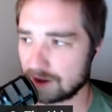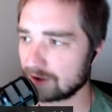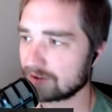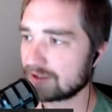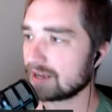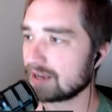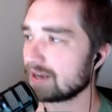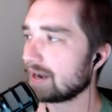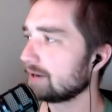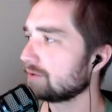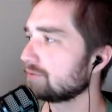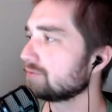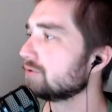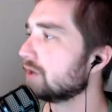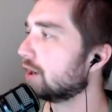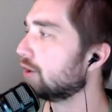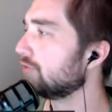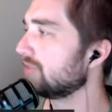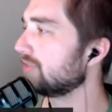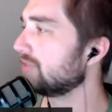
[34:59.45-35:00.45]
Now, again, I don't
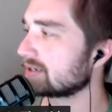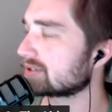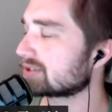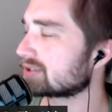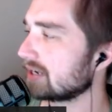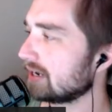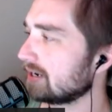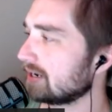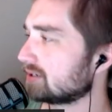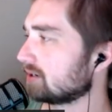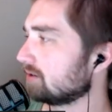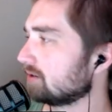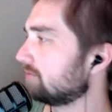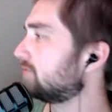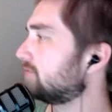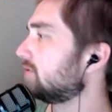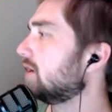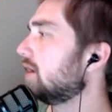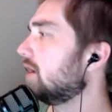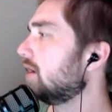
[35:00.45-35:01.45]
know the extent
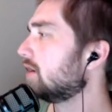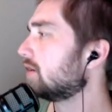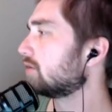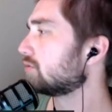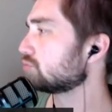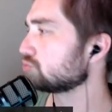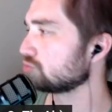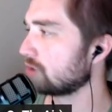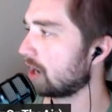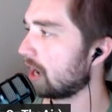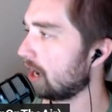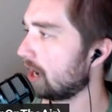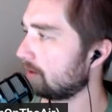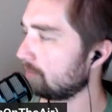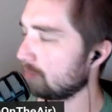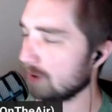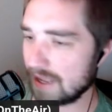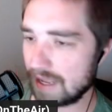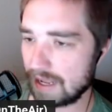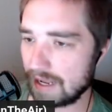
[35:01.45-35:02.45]
of
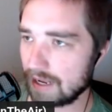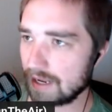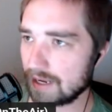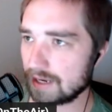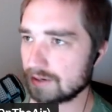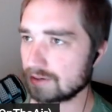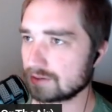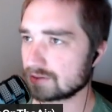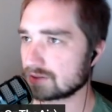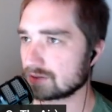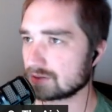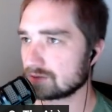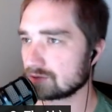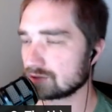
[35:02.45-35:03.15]
Rob and